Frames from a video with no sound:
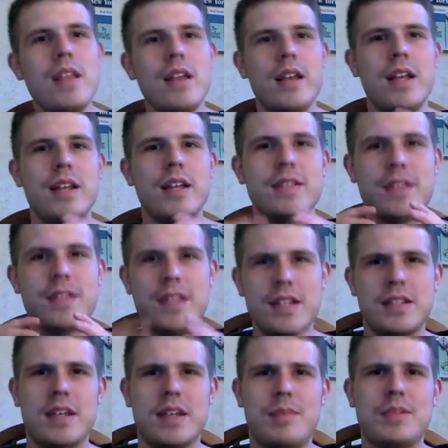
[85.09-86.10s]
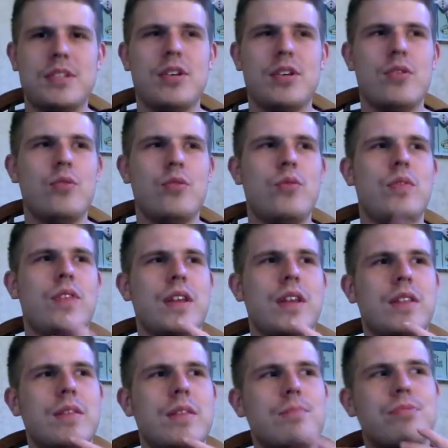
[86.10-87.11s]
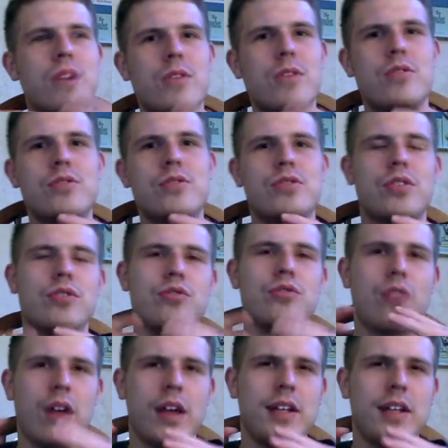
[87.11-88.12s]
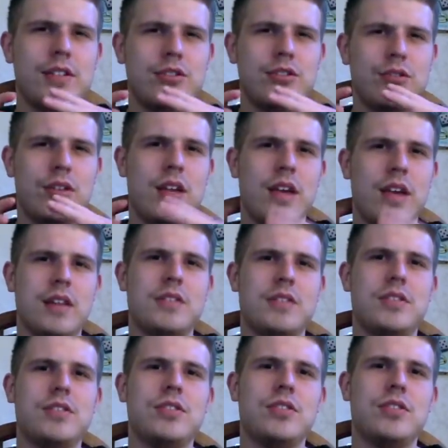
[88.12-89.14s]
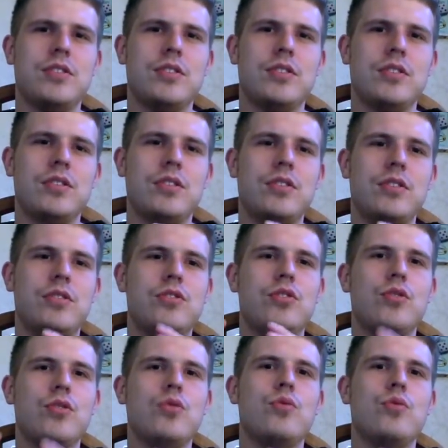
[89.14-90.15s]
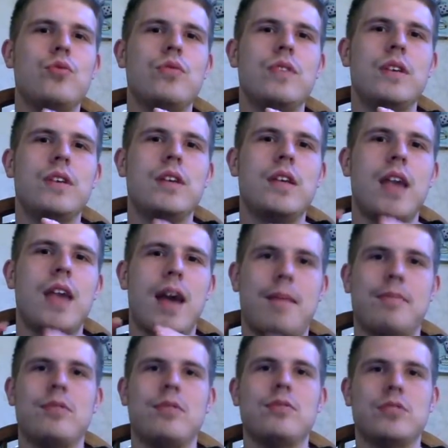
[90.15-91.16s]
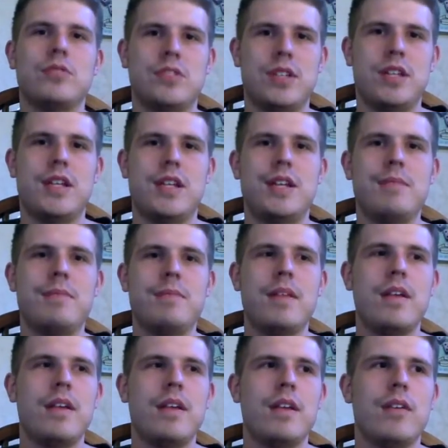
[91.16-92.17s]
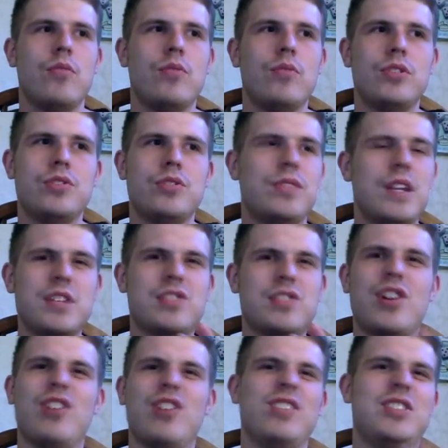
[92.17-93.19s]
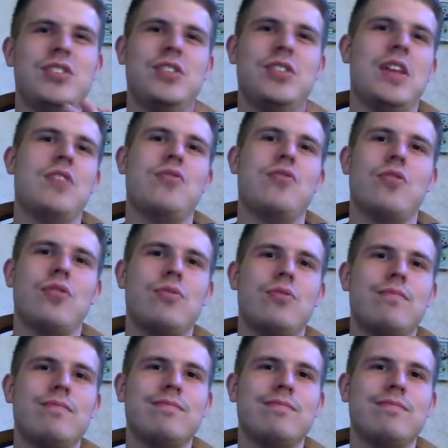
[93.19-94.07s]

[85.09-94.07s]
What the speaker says: It's in this episode that the brothers are trying to get to the capital city, which they just call it Central,